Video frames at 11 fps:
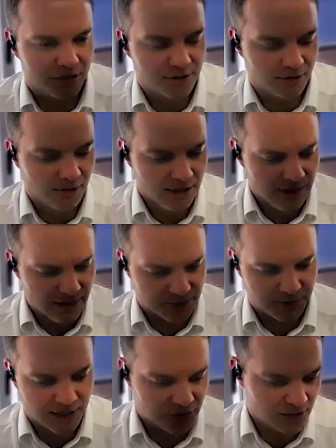So there's
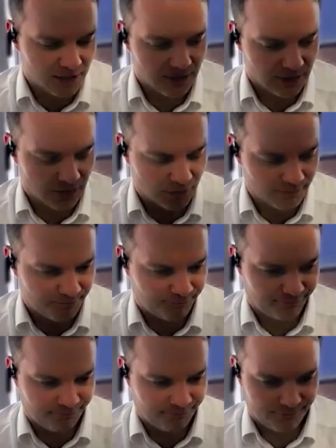potentially you know
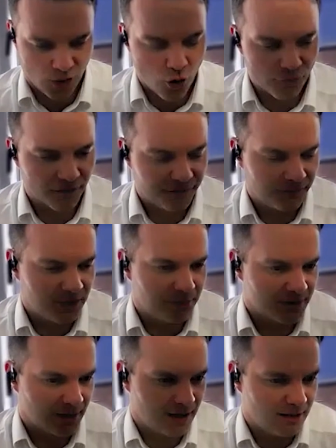over fifty
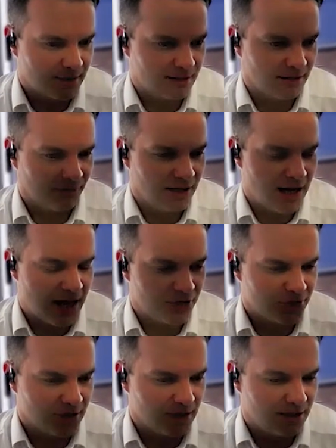percent of the
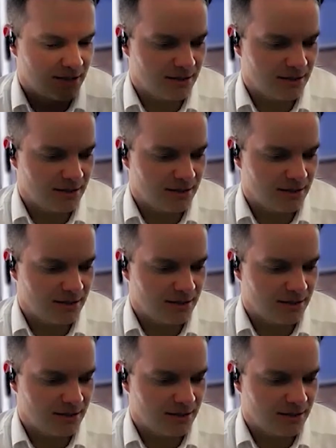energy